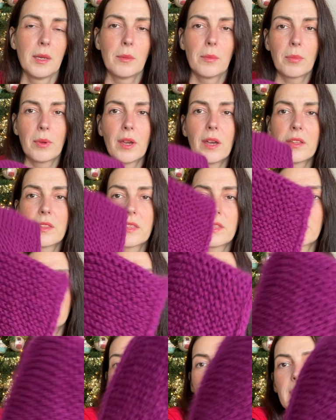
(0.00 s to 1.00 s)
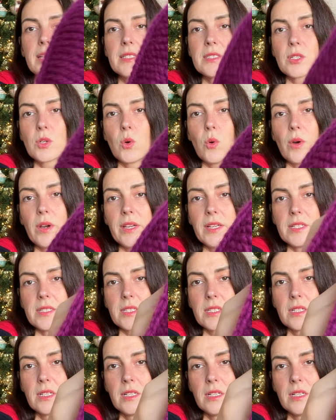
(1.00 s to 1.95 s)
But other than that, it's quite